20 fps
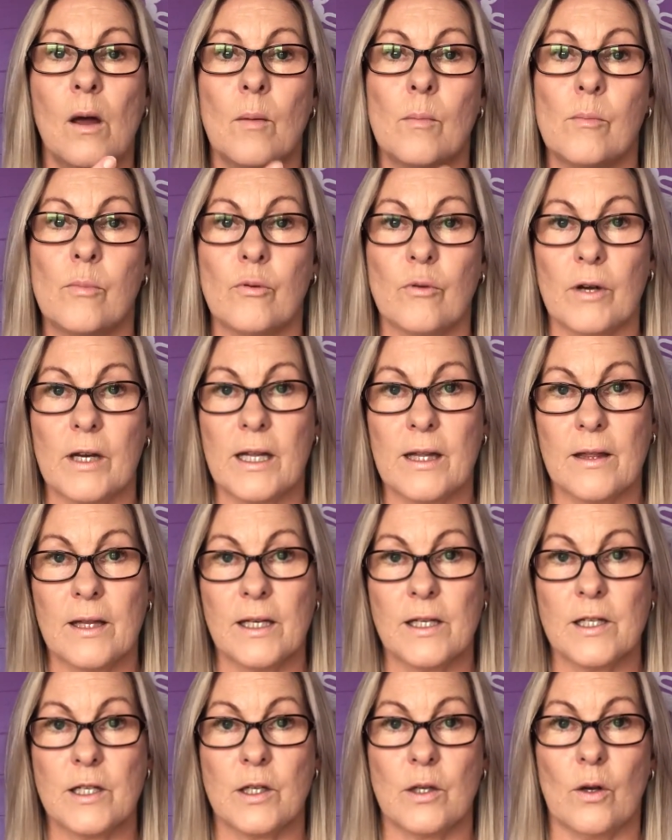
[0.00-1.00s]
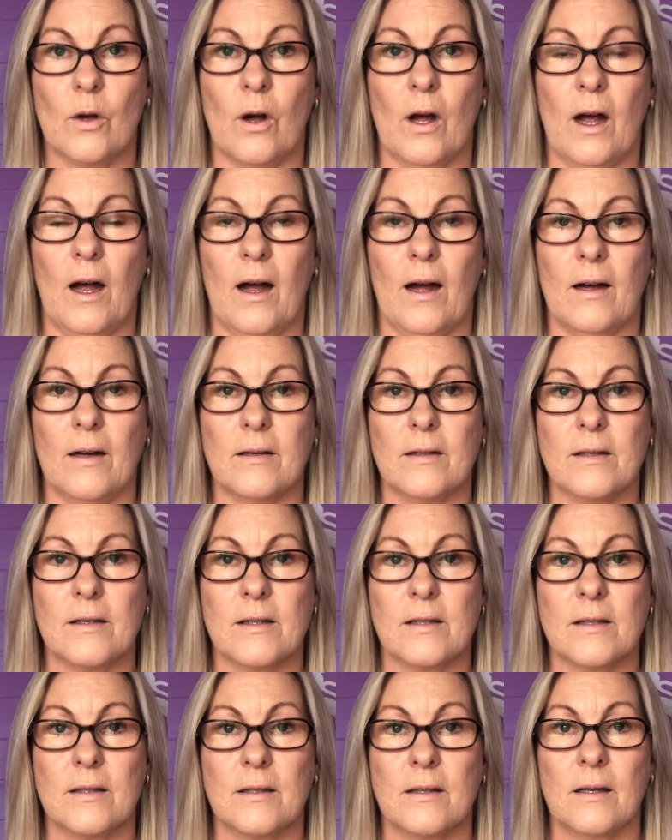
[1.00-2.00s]
breathe into your
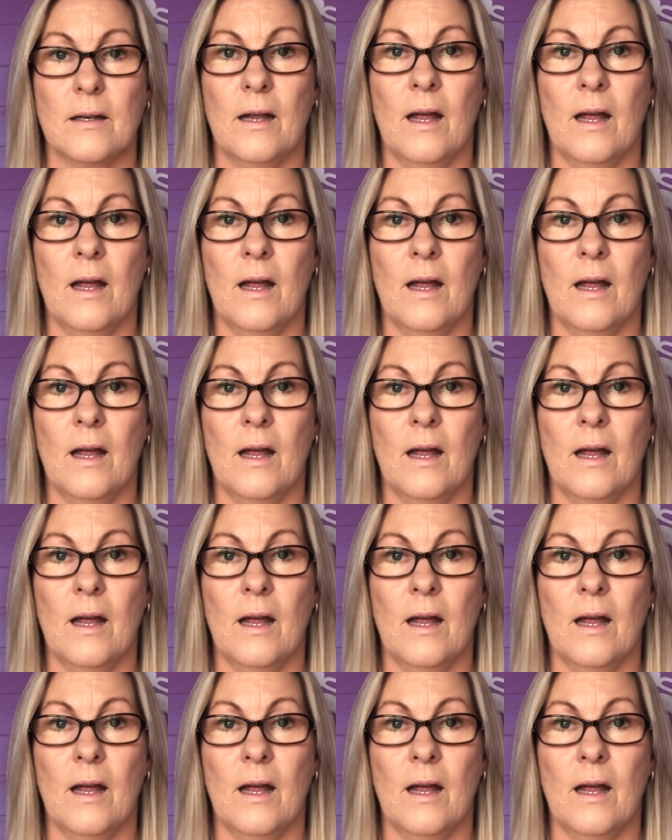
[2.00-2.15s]
heart,